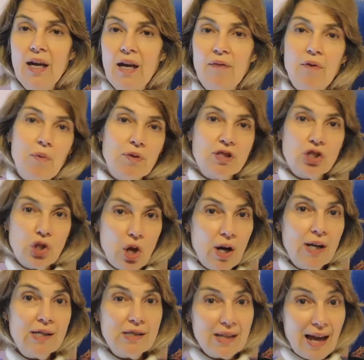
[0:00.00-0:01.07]
If it was
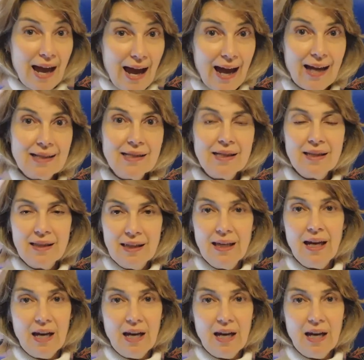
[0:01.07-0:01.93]
lost at the